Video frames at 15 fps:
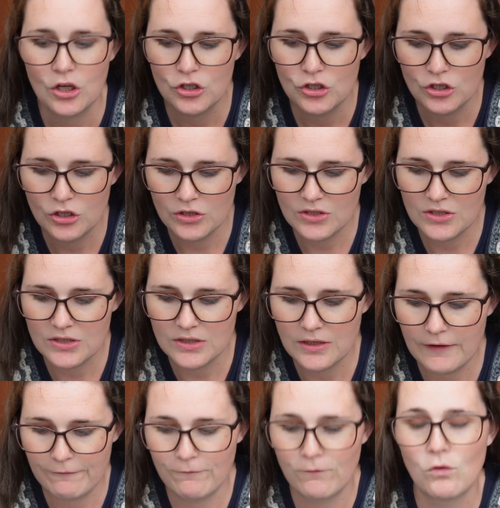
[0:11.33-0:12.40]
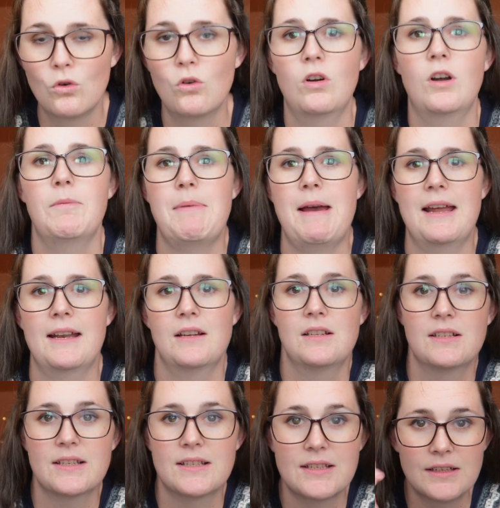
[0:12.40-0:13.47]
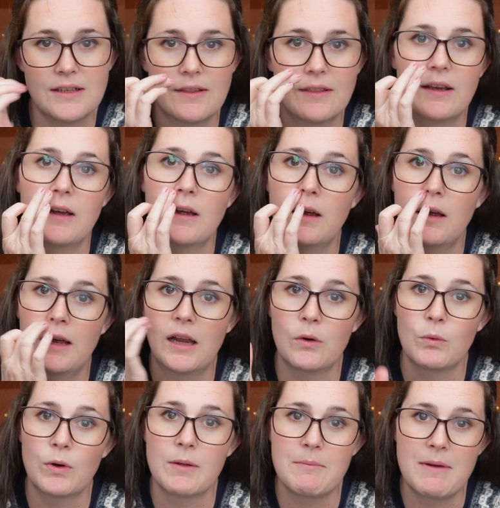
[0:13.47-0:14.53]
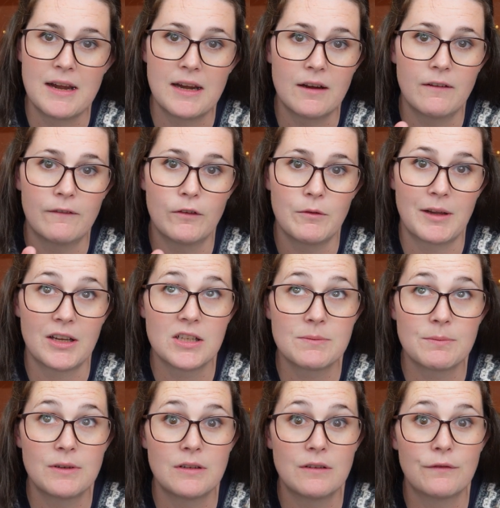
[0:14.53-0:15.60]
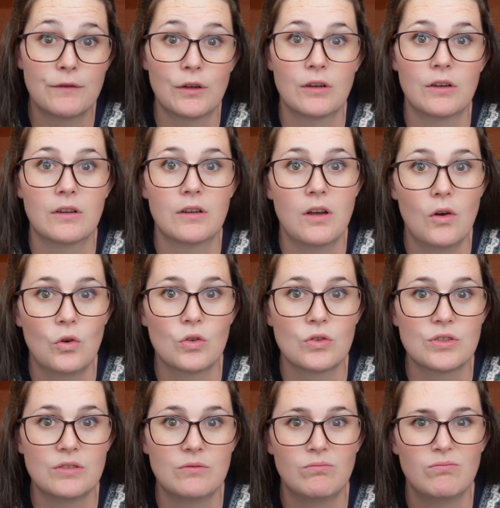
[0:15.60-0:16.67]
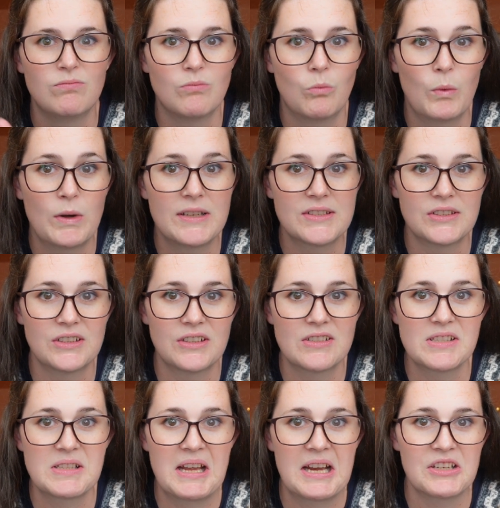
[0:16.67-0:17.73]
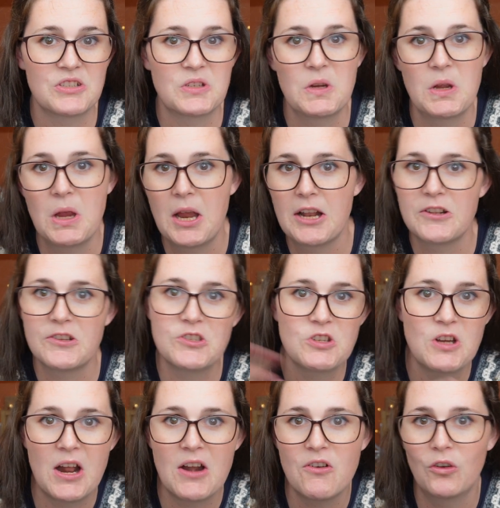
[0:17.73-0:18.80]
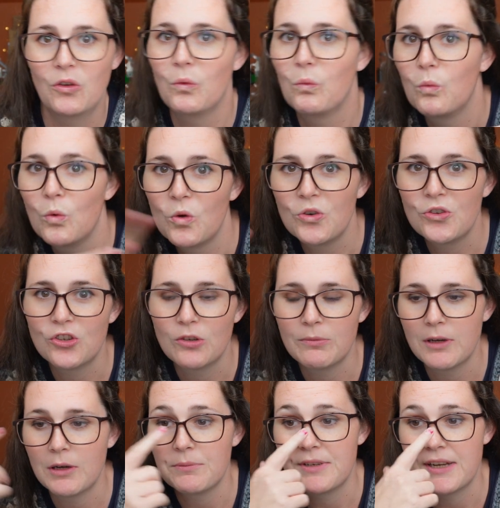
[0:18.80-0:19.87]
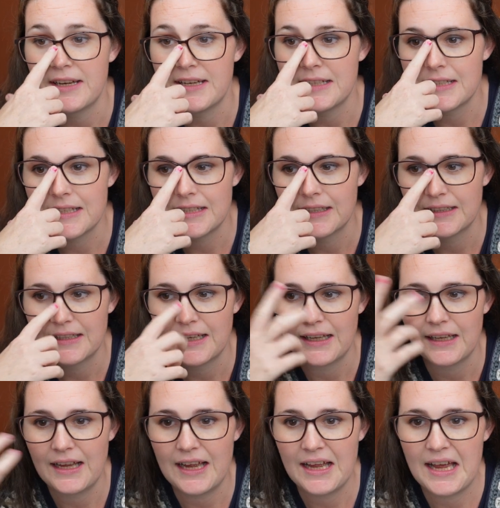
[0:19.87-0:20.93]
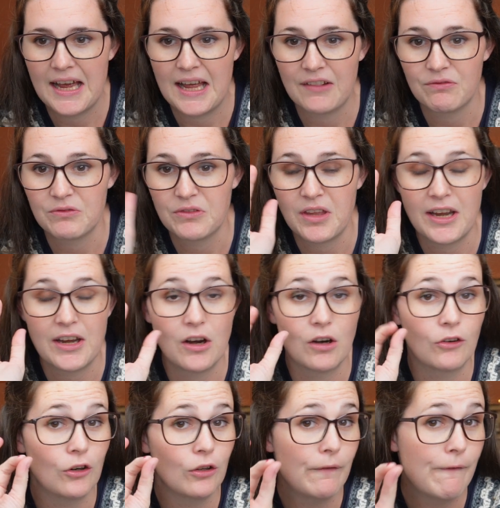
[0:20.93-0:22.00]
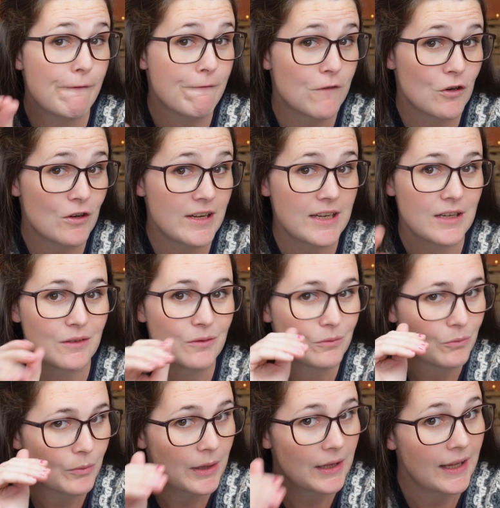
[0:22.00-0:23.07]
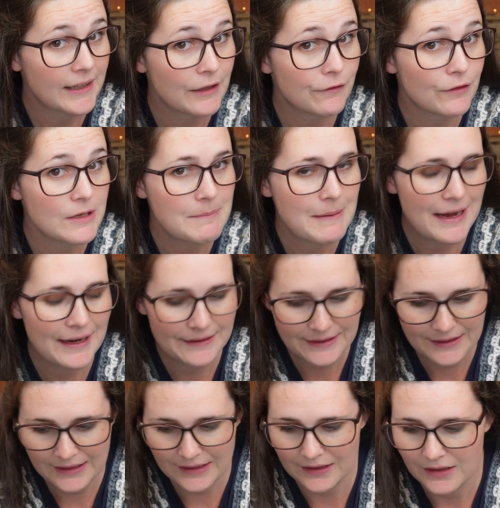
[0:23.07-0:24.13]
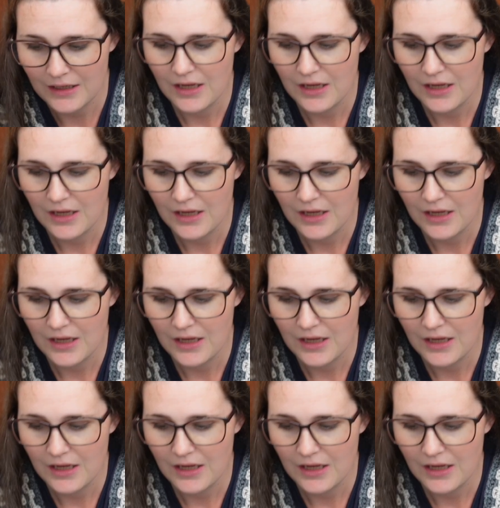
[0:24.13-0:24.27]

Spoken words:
just 4 patterns that I want to make for my husband for autumn, winter / general wardrobe updates, and they are all free. We like a free pattern here.